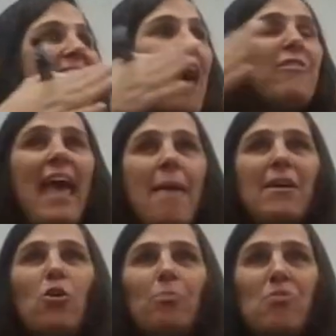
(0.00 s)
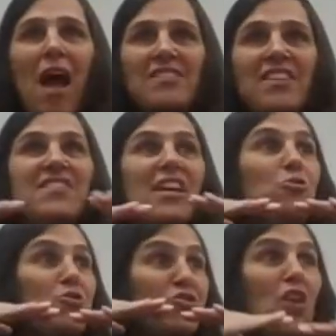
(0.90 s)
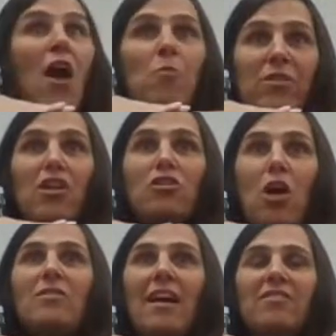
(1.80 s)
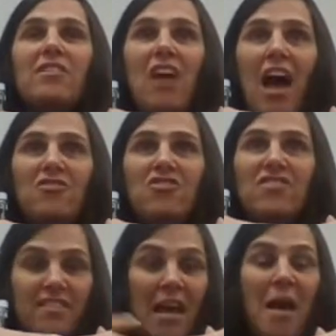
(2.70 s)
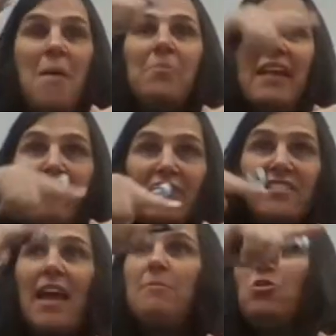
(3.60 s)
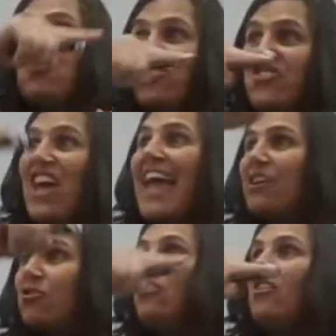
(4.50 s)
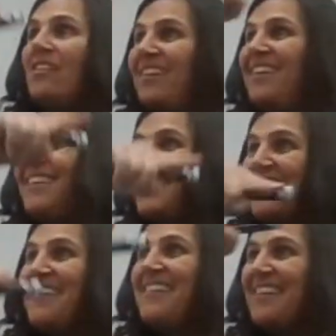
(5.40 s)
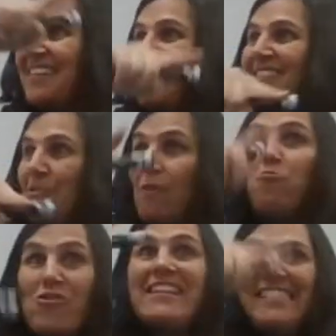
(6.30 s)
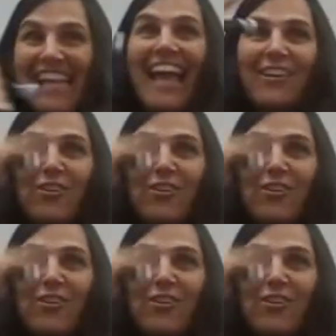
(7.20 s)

And it's the alchemical process that you start with a low level of consciousness, but every time you cycle and